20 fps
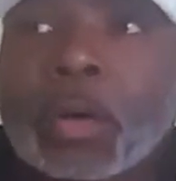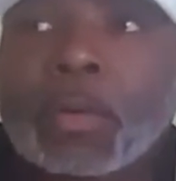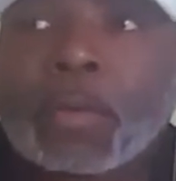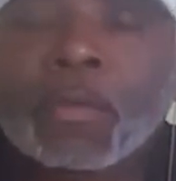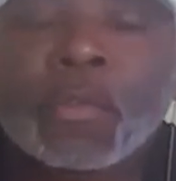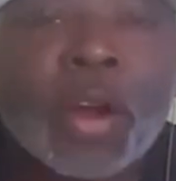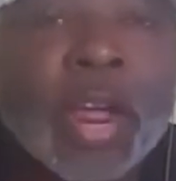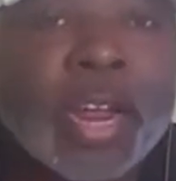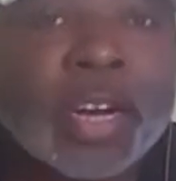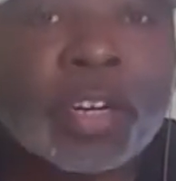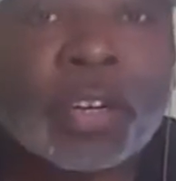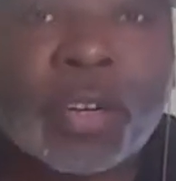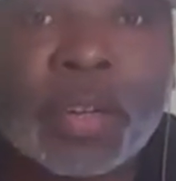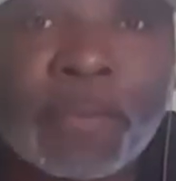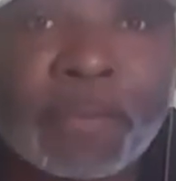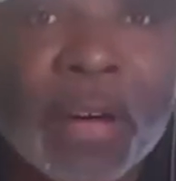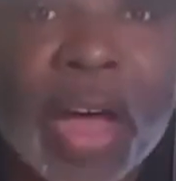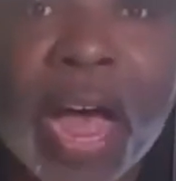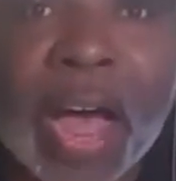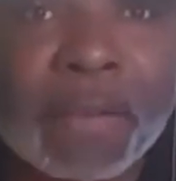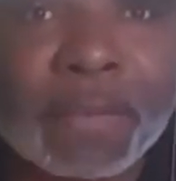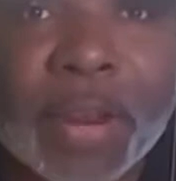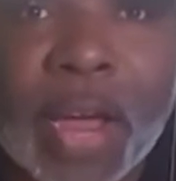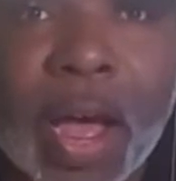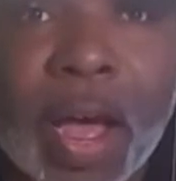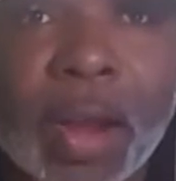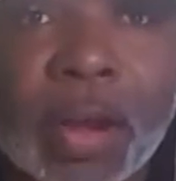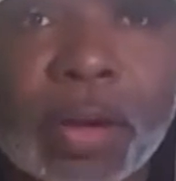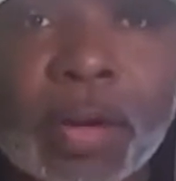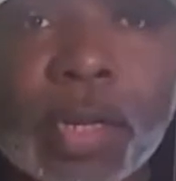for extra five
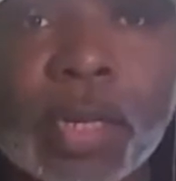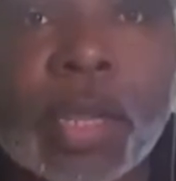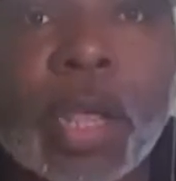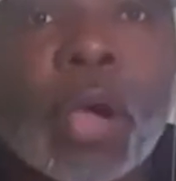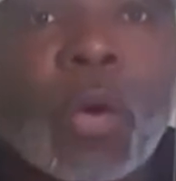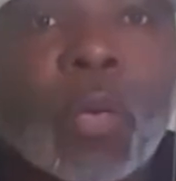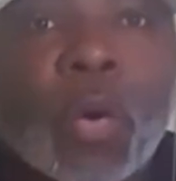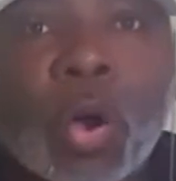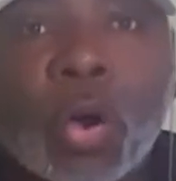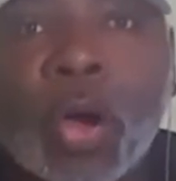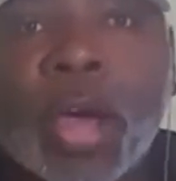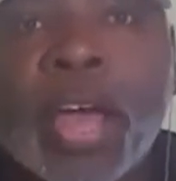dollars, we'll go